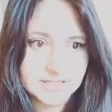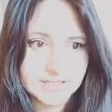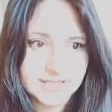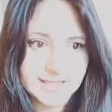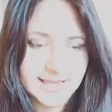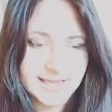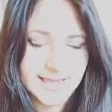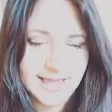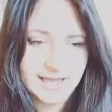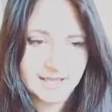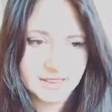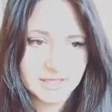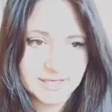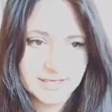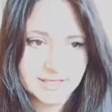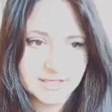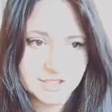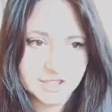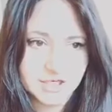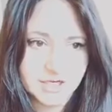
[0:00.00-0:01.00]
the
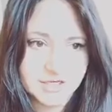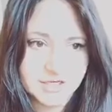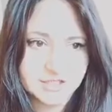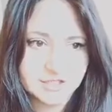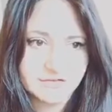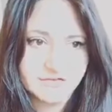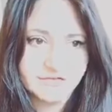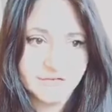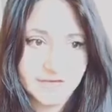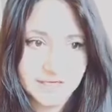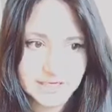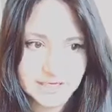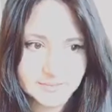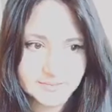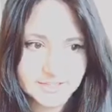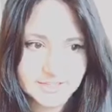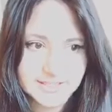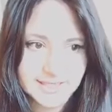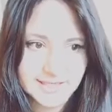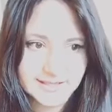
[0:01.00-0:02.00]
Catholic Church
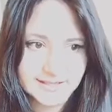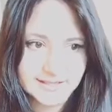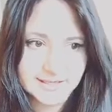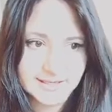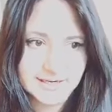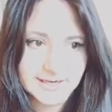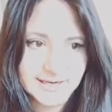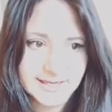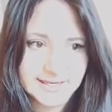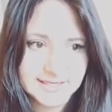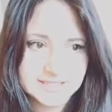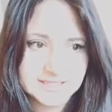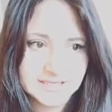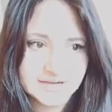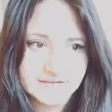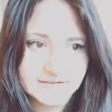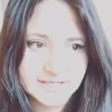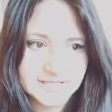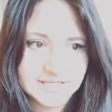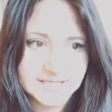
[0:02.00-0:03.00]
affirmed that the
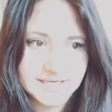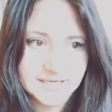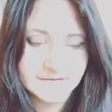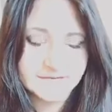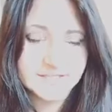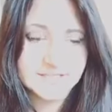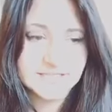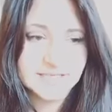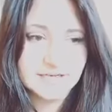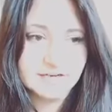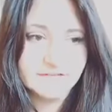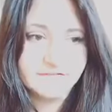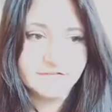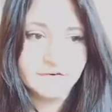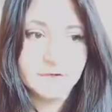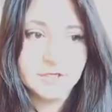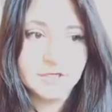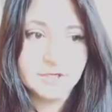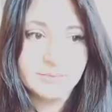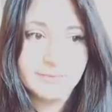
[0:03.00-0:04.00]
collectivity of
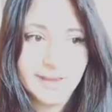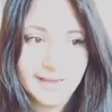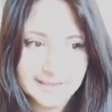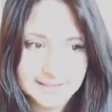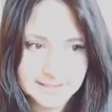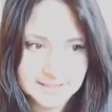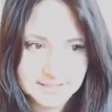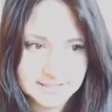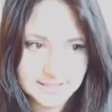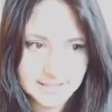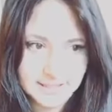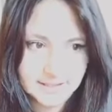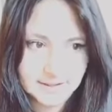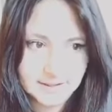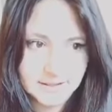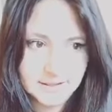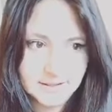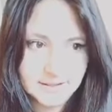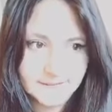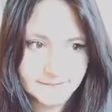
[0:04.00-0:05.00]
sinful humanity
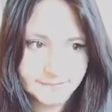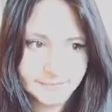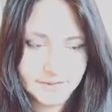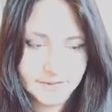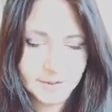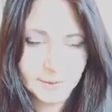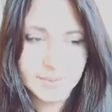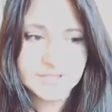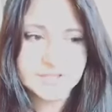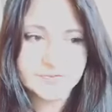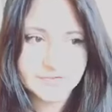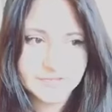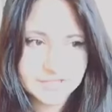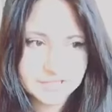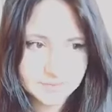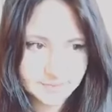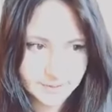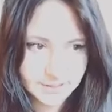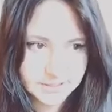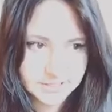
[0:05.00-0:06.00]
was
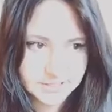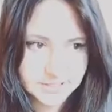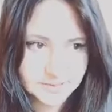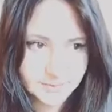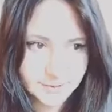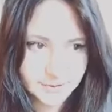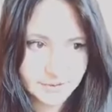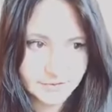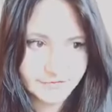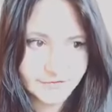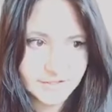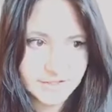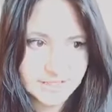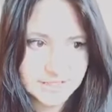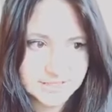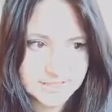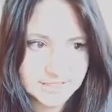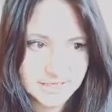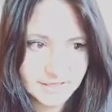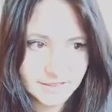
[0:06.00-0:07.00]
responsible for the
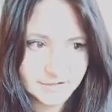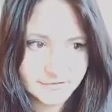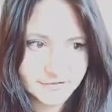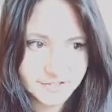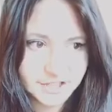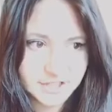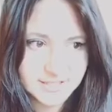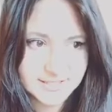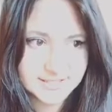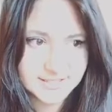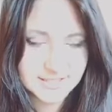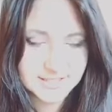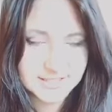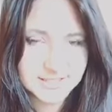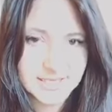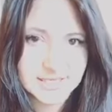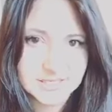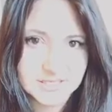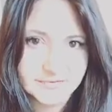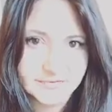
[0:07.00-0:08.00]
death of Jesus.
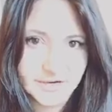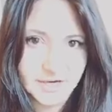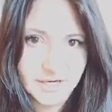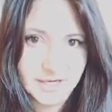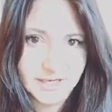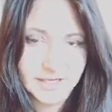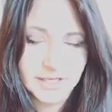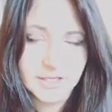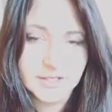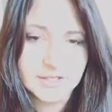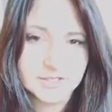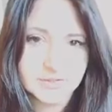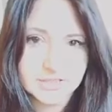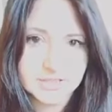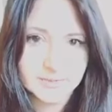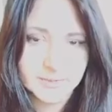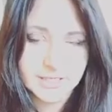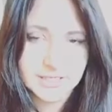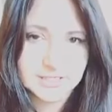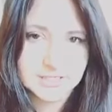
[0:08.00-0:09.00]
That's right. Who's
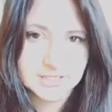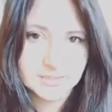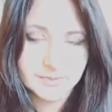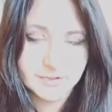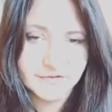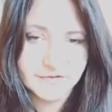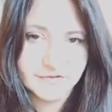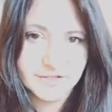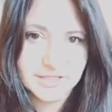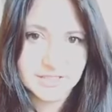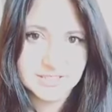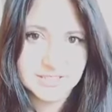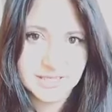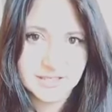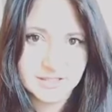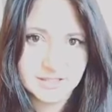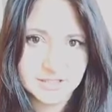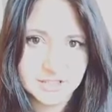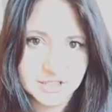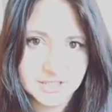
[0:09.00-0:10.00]
responsible for the
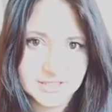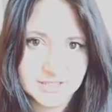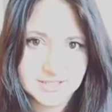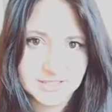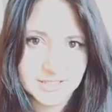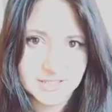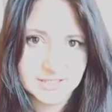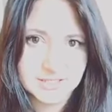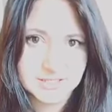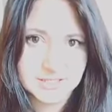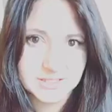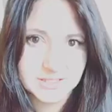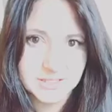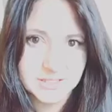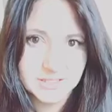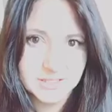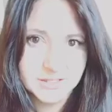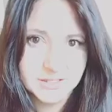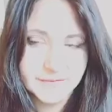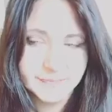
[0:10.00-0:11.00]
death of Jesus?
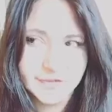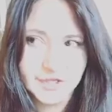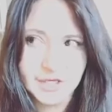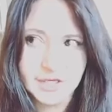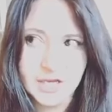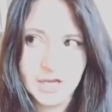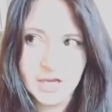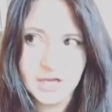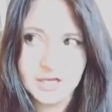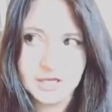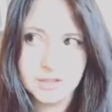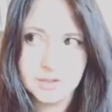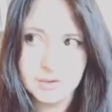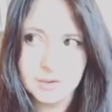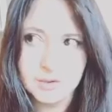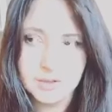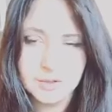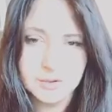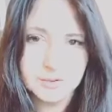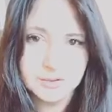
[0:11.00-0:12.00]
You can't
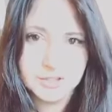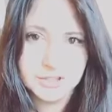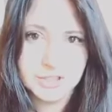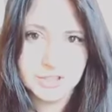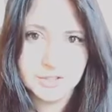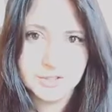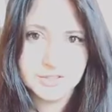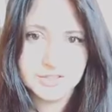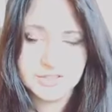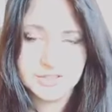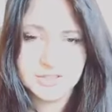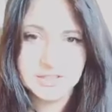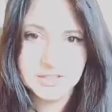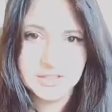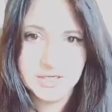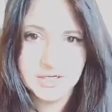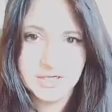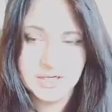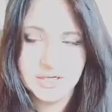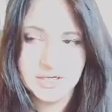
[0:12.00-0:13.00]
call all Jews
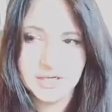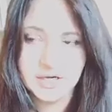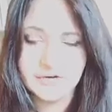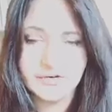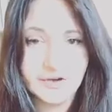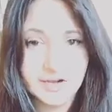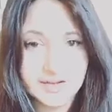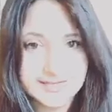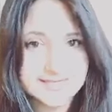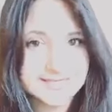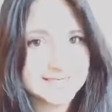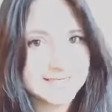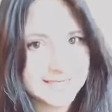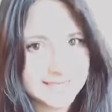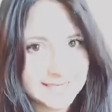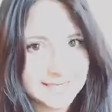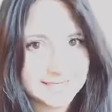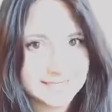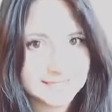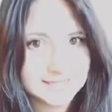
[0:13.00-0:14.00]
the Christ
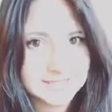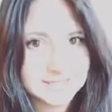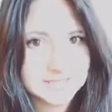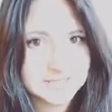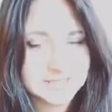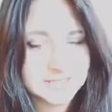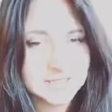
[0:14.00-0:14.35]
killers